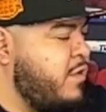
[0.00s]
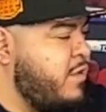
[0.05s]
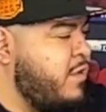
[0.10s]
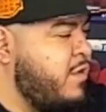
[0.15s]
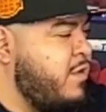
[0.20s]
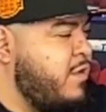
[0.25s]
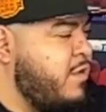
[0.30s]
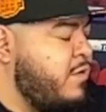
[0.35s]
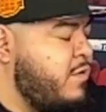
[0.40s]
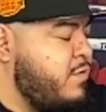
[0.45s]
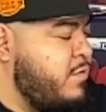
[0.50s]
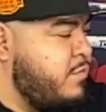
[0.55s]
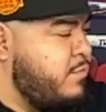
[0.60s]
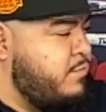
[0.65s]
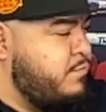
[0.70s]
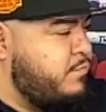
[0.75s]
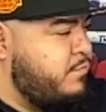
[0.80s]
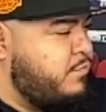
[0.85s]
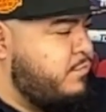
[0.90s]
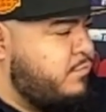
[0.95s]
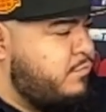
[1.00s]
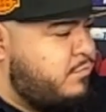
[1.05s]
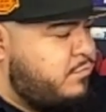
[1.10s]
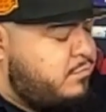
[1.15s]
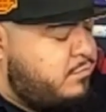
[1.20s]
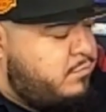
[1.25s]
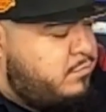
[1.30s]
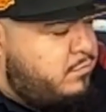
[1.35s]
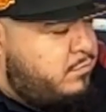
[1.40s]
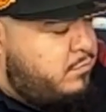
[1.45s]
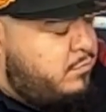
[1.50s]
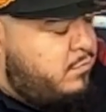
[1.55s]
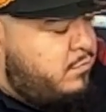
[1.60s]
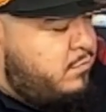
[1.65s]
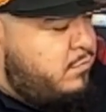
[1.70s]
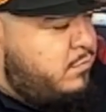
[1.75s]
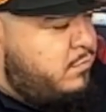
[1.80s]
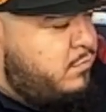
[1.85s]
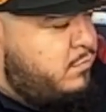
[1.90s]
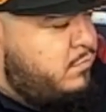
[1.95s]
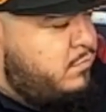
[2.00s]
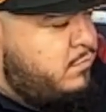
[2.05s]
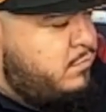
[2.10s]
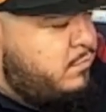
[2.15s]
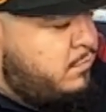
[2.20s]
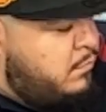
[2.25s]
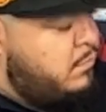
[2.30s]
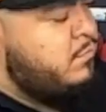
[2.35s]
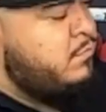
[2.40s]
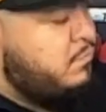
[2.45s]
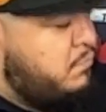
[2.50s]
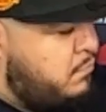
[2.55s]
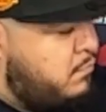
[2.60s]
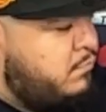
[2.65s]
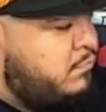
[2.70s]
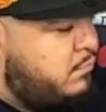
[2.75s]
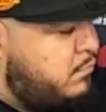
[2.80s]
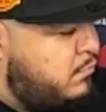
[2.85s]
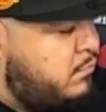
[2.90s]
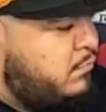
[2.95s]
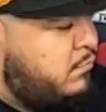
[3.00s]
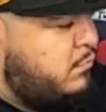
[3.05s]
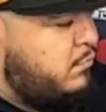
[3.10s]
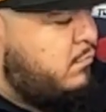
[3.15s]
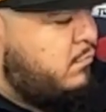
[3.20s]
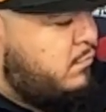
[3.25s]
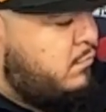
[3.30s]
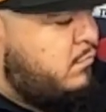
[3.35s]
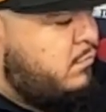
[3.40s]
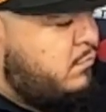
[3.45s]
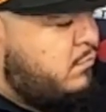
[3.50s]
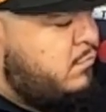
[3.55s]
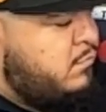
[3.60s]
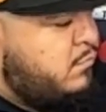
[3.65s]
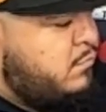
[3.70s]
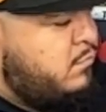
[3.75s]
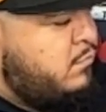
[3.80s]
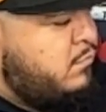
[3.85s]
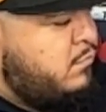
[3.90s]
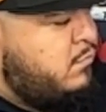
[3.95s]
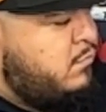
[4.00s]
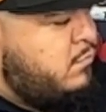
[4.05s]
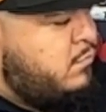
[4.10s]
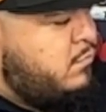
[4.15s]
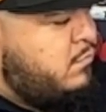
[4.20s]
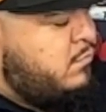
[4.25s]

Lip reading: (not speaking)